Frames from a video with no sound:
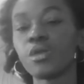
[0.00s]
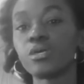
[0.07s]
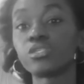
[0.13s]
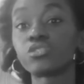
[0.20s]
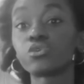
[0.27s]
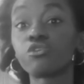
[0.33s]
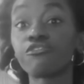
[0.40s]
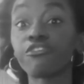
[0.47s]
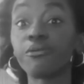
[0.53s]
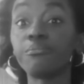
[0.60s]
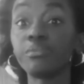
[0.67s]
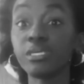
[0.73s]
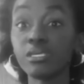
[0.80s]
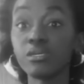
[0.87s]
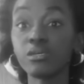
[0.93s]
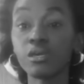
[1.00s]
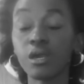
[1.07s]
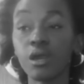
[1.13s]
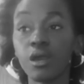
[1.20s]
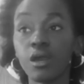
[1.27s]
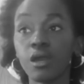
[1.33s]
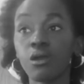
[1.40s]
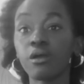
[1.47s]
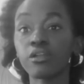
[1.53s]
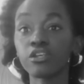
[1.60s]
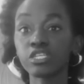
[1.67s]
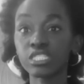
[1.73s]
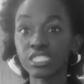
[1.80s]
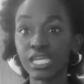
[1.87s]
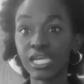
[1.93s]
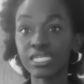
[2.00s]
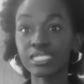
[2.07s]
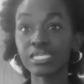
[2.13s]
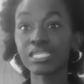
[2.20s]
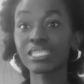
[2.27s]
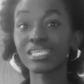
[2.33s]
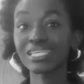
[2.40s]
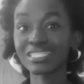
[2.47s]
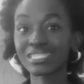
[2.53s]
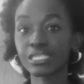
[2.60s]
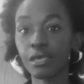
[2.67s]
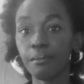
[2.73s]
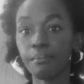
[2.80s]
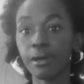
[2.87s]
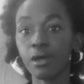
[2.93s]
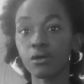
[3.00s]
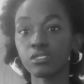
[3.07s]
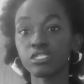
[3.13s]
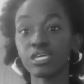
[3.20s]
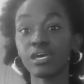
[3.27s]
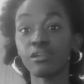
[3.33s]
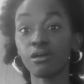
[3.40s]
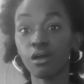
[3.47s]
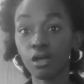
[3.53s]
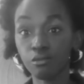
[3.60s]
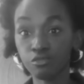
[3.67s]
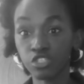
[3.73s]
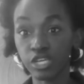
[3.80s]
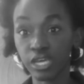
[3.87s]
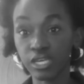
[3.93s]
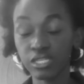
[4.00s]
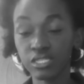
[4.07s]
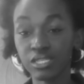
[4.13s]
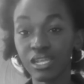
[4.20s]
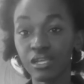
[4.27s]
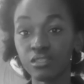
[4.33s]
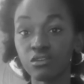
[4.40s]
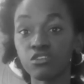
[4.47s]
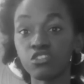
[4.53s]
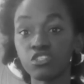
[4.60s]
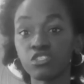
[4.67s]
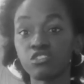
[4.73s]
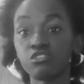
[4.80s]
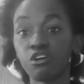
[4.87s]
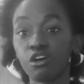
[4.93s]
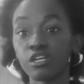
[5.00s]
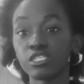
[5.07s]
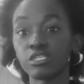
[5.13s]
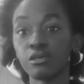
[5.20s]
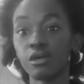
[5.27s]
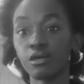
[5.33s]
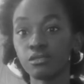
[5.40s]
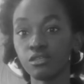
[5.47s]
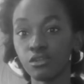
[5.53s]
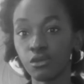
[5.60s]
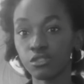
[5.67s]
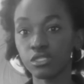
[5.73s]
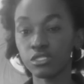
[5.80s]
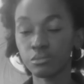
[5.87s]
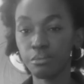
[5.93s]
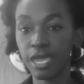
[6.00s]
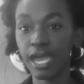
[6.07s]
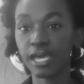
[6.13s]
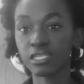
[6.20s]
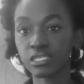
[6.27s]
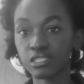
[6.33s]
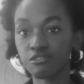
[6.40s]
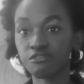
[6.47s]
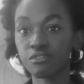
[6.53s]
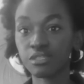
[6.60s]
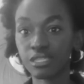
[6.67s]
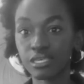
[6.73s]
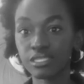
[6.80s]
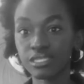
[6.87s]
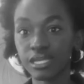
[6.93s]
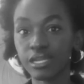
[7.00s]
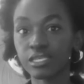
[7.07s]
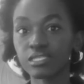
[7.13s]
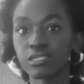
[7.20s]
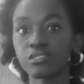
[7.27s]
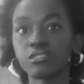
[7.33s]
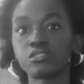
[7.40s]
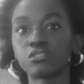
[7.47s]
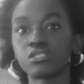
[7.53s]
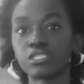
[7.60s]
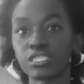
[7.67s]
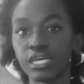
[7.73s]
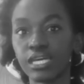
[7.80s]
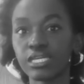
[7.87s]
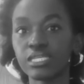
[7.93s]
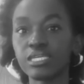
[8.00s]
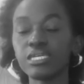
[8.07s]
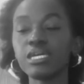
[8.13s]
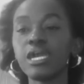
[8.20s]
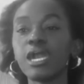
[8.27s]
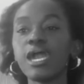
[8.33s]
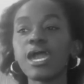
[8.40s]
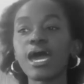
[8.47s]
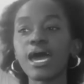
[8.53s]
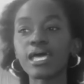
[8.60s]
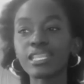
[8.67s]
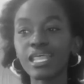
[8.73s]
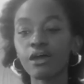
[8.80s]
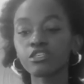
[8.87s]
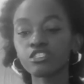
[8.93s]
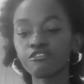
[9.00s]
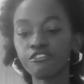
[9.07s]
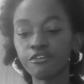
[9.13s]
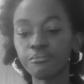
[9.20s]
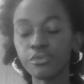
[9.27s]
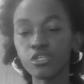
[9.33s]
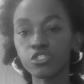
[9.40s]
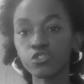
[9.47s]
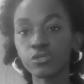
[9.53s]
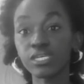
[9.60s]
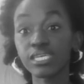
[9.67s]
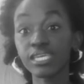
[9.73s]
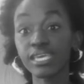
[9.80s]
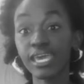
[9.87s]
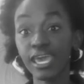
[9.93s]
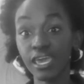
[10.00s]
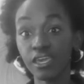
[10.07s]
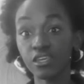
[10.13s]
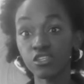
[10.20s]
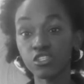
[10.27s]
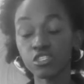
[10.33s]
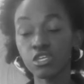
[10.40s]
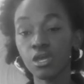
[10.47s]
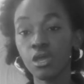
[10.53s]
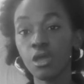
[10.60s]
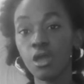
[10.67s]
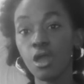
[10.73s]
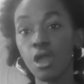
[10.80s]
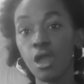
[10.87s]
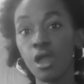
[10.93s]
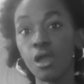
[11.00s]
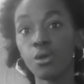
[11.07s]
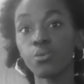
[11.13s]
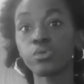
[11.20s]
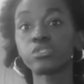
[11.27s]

So for me, understanding this about an object, that they're just not, these passive things that exist in society, allows for me to engage with